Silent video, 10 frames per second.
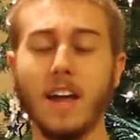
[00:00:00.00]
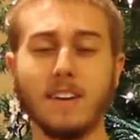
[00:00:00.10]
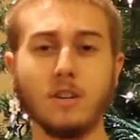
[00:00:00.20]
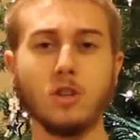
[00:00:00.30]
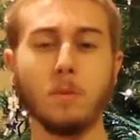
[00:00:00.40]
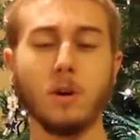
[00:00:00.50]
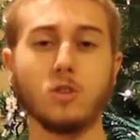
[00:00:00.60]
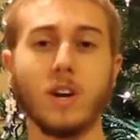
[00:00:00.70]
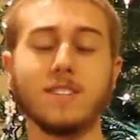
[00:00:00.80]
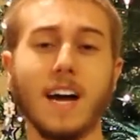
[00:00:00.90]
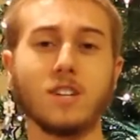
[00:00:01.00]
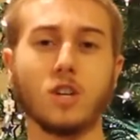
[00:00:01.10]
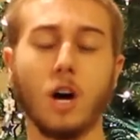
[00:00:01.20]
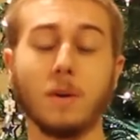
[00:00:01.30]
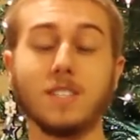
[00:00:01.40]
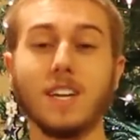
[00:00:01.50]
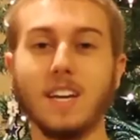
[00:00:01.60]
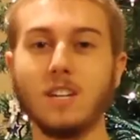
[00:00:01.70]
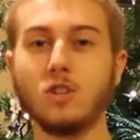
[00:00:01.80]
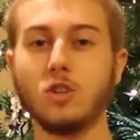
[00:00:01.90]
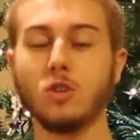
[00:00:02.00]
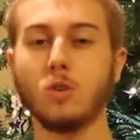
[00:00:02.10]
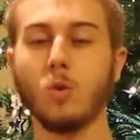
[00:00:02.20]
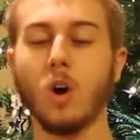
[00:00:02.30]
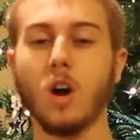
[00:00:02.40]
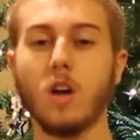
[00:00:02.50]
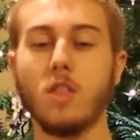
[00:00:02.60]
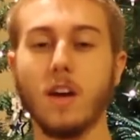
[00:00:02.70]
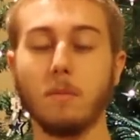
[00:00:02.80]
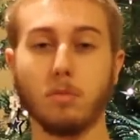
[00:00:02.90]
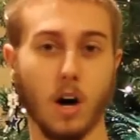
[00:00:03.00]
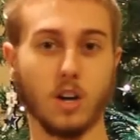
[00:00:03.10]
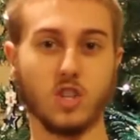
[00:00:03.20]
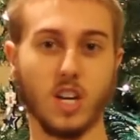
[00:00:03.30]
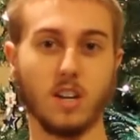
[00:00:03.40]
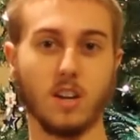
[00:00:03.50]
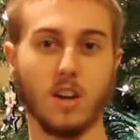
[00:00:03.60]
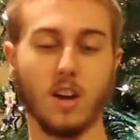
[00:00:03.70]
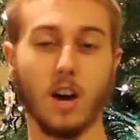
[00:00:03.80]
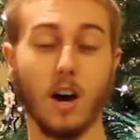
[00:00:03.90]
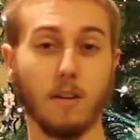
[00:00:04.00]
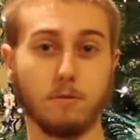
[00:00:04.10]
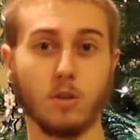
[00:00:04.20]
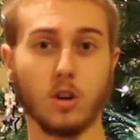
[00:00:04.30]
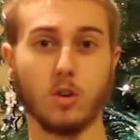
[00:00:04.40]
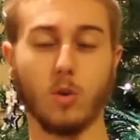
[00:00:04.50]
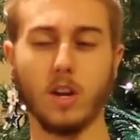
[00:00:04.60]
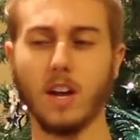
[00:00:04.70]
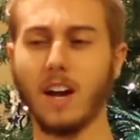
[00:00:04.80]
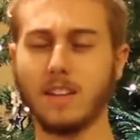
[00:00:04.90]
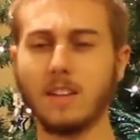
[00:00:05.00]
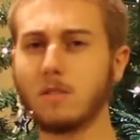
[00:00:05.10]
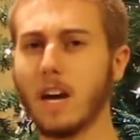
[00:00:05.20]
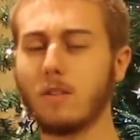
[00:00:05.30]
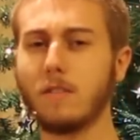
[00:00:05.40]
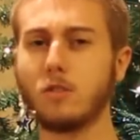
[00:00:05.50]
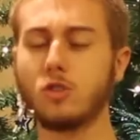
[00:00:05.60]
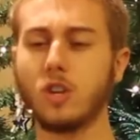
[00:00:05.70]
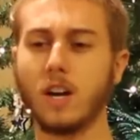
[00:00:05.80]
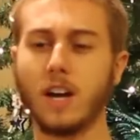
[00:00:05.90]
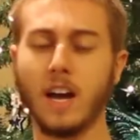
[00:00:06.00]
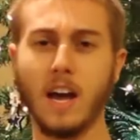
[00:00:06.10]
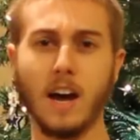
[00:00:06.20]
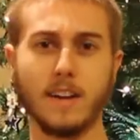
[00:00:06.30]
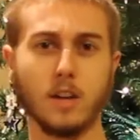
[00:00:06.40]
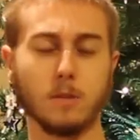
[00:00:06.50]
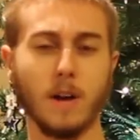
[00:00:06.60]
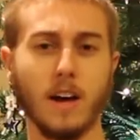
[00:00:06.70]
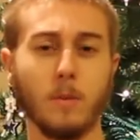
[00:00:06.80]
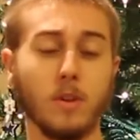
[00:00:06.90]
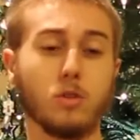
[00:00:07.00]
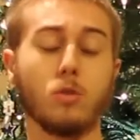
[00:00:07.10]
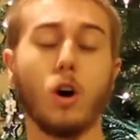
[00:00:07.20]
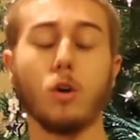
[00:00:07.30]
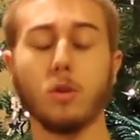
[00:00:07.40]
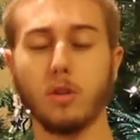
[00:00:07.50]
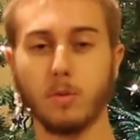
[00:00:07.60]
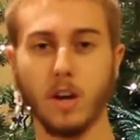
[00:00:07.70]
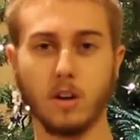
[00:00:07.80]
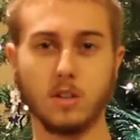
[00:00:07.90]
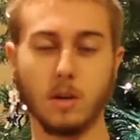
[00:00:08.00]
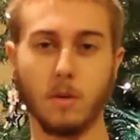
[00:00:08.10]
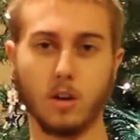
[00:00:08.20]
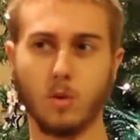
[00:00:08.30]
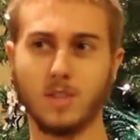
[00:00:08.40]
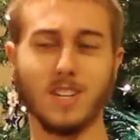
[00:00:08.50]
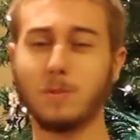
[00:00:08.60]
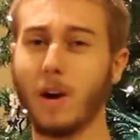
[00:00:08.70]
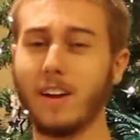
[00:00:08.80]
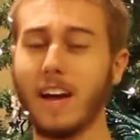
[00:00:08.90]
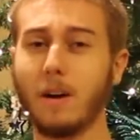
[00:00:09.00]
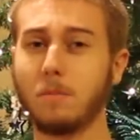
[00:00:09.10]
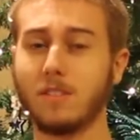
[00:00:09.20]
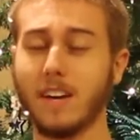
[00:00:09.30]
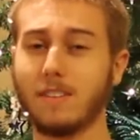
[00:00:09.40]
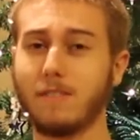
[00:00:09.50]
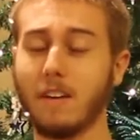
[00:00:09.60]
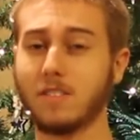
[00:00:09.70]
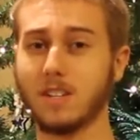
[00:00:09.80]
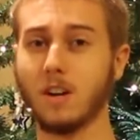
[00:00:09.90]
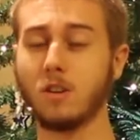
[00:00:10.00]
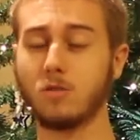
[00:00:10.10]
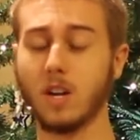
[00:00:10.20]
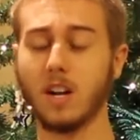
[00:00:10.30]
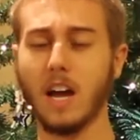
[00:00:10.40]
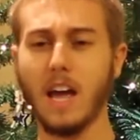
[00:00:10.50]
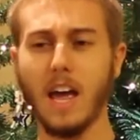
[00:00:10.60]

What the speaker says: It allows you to put transaction comments into the blockchain of Florincoin. And I thought that was kind of revolutionary. I talked about how I went through all the 300 some odd coins, and it's probably now up to like 500 or 600.